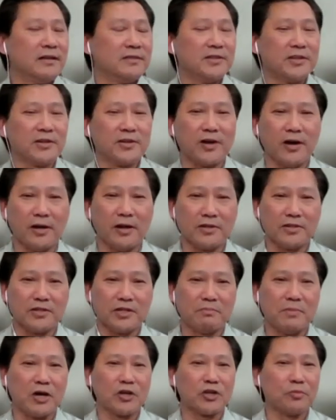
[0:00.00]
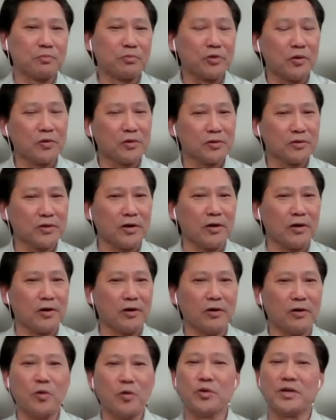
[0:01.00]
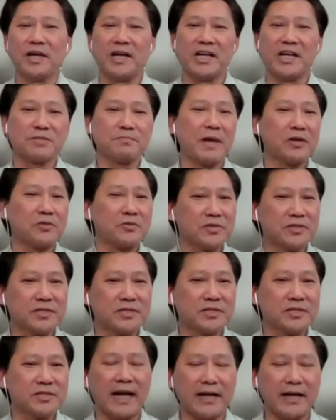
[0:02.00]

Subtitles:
the caller about a protocol, who they expect to see.